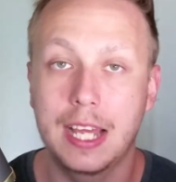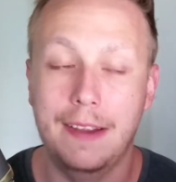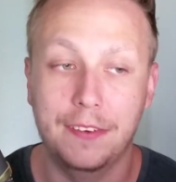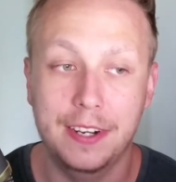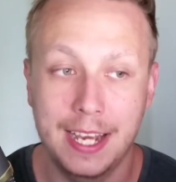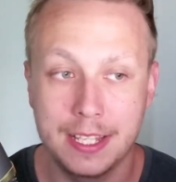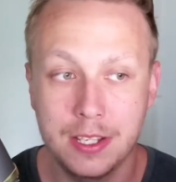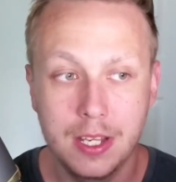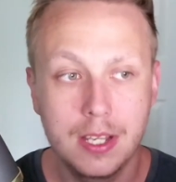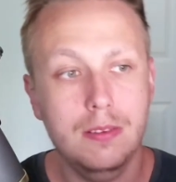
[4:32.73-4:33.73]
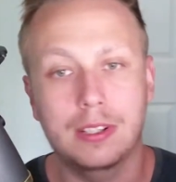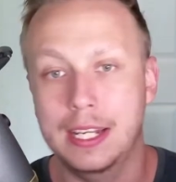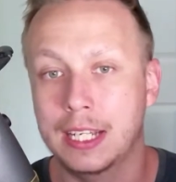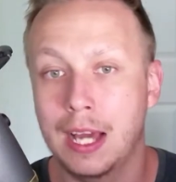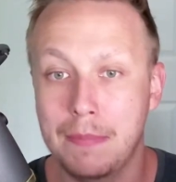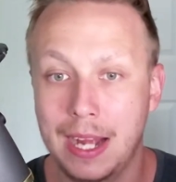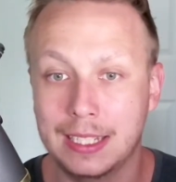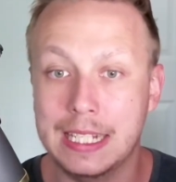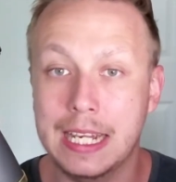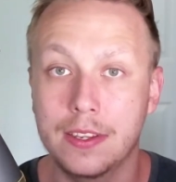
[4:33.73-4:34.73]
After that, we'll kind of come back
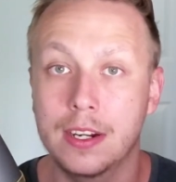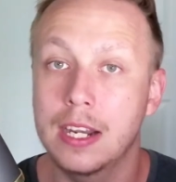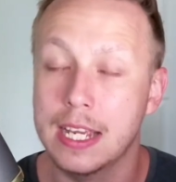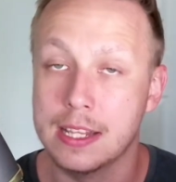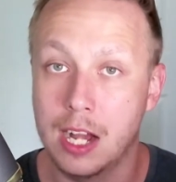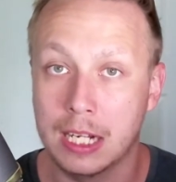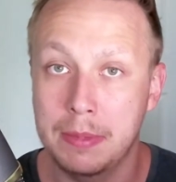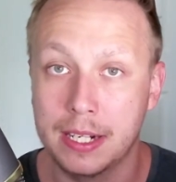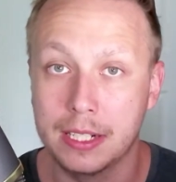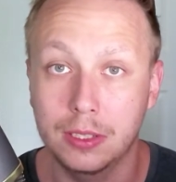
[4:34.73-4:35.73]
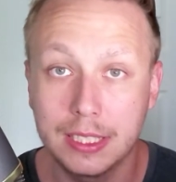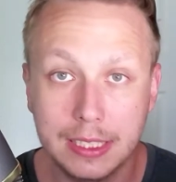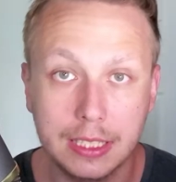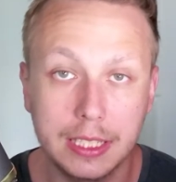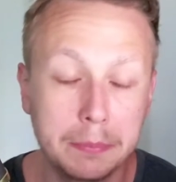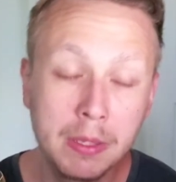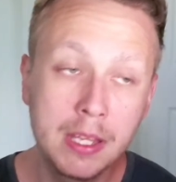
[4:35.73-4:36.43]
together and talk about it holistically.